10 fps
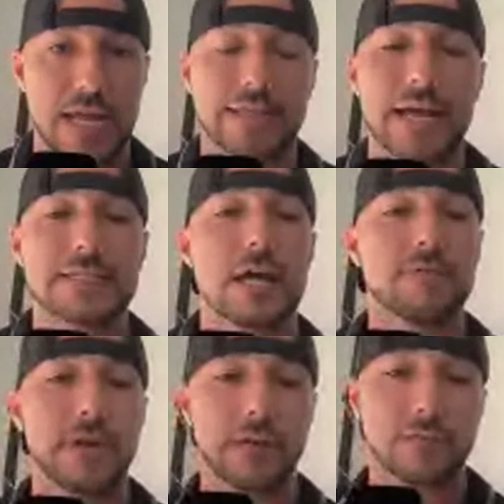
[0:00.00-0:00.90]
and that's
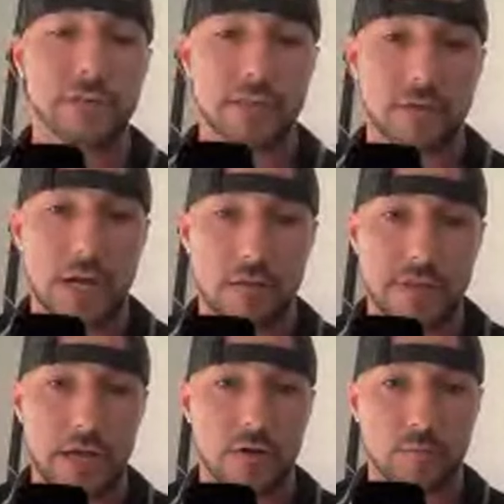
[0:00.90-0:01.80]
how veterans get their
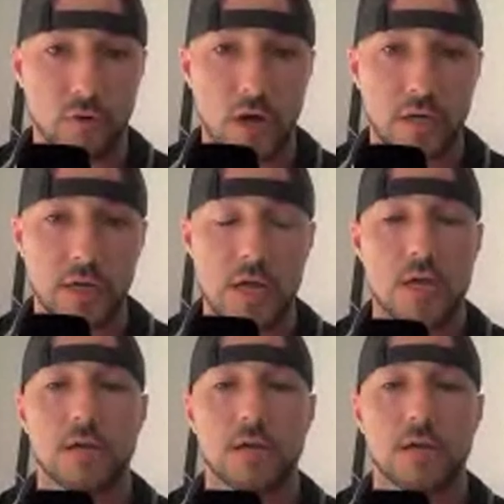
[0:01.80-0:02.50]
healthcare abroad.